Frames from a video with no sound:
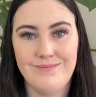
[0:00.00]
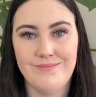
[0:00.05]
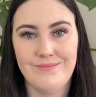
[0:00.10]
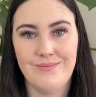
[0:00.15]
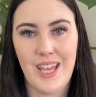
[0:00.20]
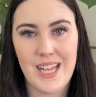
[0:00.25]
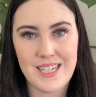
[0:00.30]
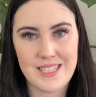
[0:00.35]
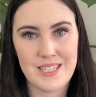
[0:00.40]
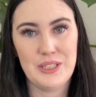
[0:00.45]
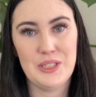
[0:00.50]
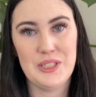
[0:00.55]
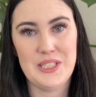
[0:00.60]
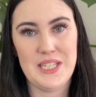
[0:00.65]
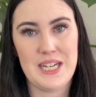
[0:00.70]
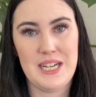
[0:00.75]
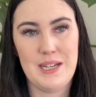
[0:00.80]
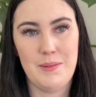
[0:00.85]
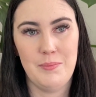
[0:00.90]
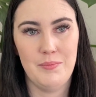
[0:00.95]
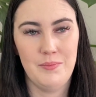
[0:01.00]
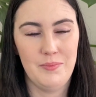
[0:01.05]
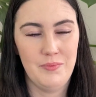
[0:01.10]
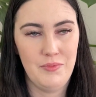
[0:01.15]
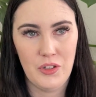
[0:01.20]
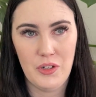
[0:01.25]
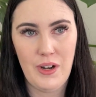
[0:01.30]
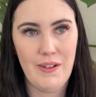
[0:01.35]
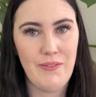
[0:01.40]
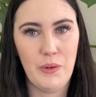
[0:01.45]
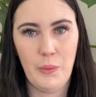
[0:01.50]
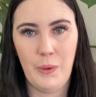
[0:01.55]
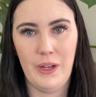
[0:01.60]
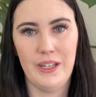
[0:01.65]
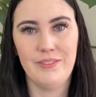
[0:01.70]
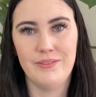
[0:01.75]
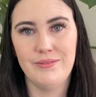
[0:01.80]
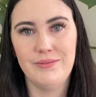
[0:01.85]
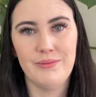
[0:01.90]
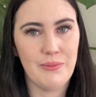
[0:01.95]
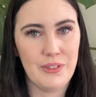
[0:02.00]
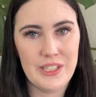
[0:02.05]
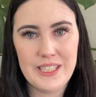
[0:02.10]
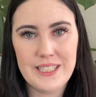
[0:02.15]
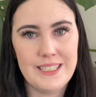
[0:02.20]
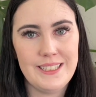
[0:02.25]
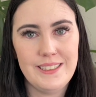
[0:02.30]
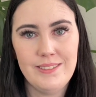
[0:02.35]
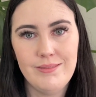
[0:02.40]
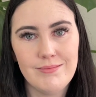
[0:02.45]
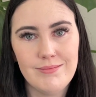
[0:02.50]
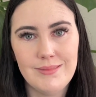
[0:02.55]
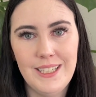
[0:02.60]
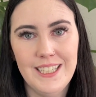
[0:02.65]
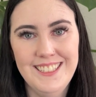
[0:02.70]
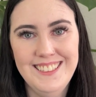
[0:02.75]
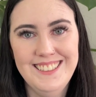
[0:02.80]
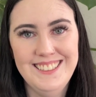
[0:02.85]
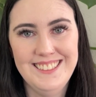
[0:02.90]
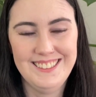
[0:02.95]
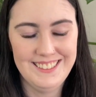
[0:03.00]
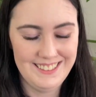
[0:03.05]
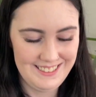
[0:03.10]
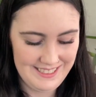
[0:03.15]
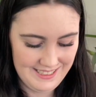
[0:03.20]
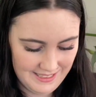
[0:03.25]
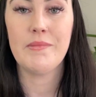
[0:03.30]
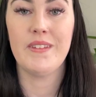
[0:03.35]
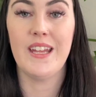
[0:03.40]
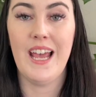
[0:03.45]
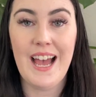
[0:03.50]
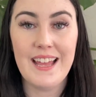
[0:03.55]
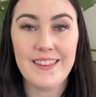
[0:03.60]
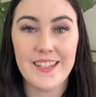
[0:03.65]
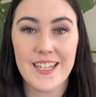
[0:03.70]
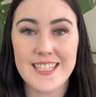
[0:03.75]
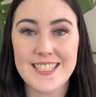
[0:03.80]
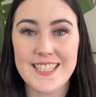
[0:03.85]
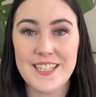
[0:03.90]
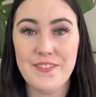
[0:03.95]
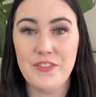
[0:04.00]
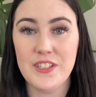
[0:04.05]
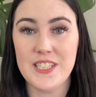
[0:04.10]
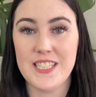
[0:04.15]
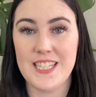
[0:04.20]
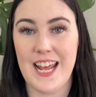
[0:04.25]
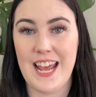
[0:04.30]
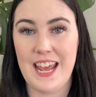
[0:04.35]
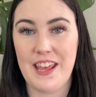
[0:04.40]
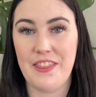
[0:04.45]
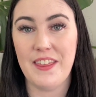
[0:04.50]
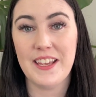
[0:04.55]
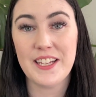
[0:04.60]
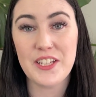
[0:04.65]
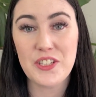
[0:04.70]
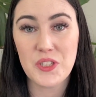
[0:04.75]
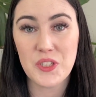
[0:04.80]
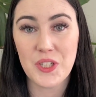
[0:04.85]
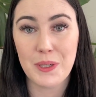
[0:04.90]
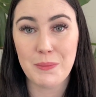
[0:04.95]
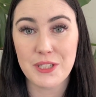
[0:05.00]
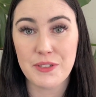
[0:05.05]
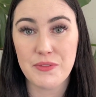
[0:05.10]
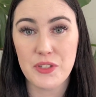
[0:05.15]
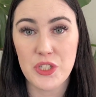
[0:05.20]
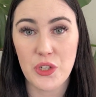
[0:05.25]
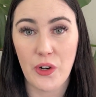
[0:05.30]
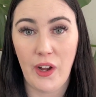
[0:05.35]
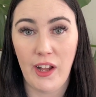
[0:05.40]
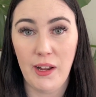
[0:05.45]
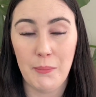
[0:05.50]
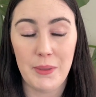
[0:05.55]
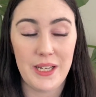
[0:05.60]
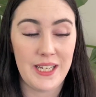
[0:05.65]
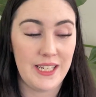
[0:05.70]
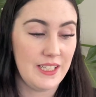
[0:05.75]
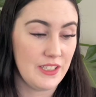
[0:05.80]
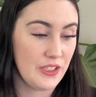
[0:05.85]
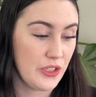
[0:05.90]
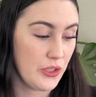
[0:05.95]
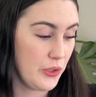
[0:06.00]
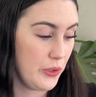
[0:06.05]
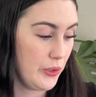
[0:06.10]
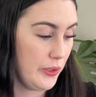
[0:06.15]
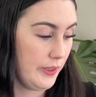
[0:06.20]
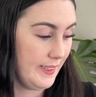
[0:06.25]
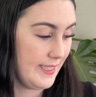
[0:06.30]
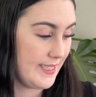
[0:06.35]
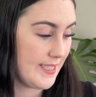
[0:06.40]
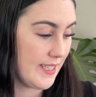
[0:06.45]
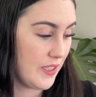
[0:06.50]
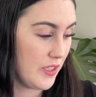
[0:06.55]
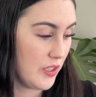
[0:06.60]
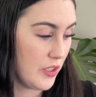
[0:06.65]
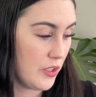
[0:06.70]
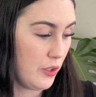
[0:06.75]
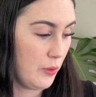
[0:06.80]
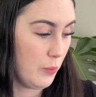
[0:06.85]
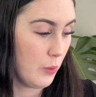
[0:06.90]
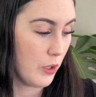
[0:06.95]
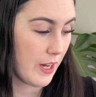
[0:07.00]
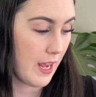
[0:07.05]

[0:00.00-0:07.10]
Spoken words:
that's a good time for everyone, really. And that is it for today. Thank you so much for joining me to listen to what